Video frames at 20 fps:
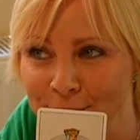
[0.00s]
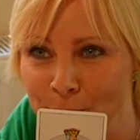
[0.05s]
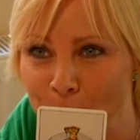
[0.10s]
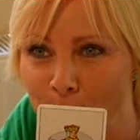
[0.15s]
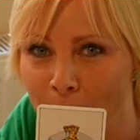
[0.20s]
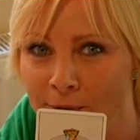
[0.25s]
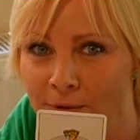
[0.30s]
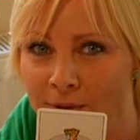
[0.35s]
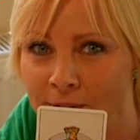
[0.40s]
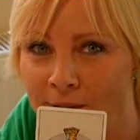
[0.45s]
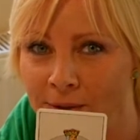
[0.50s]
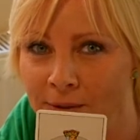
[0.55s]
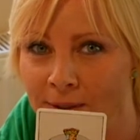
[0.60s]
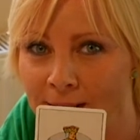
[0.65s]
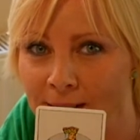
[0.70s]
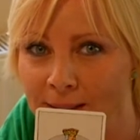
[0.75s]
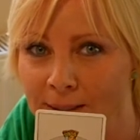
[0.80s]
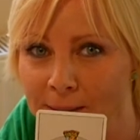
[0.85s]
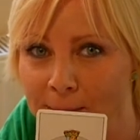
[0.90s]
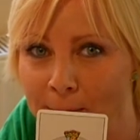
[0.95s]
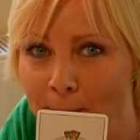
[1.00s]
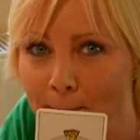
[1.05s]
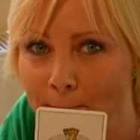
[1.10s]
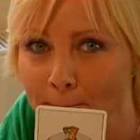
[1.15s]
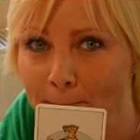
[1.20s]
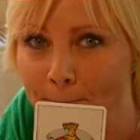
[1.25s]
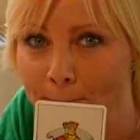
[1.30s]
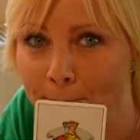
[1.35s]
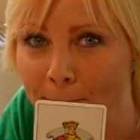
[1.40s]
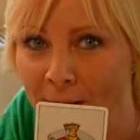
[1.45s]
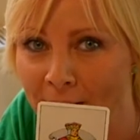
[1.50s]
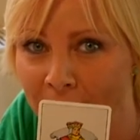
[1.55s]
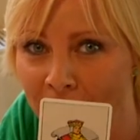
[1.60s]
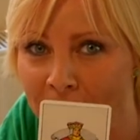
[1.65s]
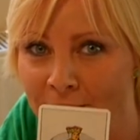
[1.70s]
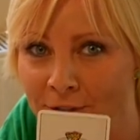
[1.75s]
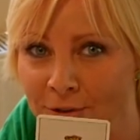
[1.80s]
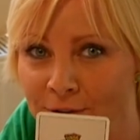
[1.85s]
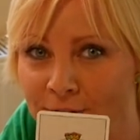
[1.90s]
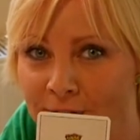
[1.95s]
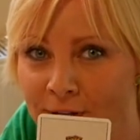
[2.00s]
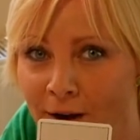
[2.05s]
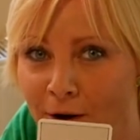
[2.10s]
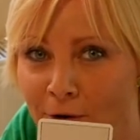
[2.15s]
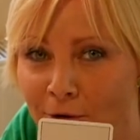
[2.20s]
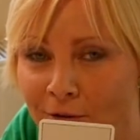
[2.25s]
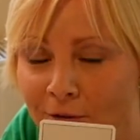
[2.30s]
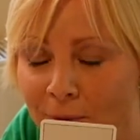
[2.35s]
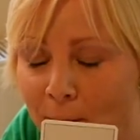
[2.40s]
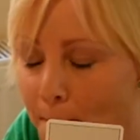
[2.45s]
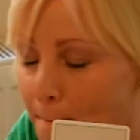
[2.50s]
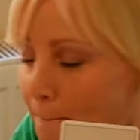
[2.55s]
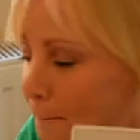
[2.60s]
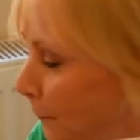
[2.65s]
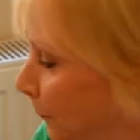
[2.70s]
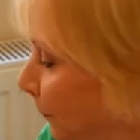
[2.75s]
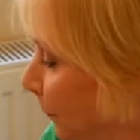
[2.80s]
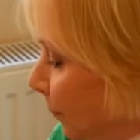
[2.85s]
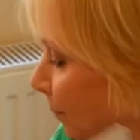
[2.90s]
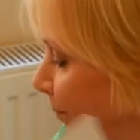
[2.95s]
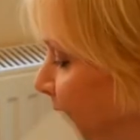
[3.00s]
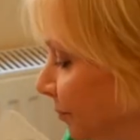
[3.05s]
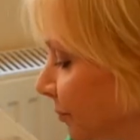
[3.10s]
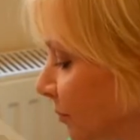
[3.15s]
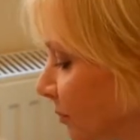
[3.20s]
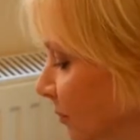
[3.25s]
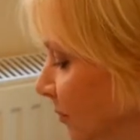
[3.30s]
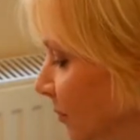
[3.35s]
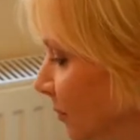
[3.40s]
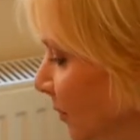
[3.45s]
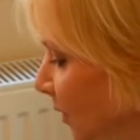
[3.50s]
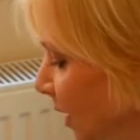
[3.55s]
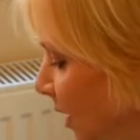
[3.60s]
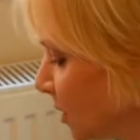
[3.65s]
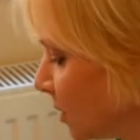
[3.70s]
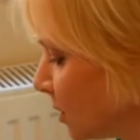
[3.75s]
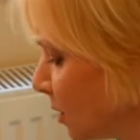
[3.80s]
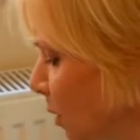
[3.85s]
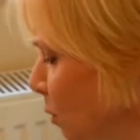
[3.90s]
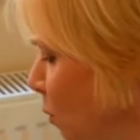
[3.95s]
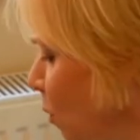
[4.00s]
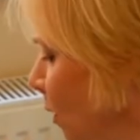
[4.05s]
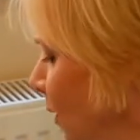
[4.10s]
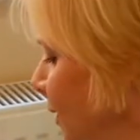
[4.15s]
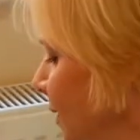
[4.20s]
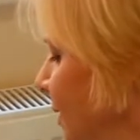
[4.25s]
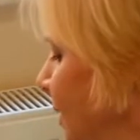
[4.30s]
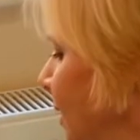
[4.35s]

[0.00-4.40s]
to ponder on it and ask yourself. So what is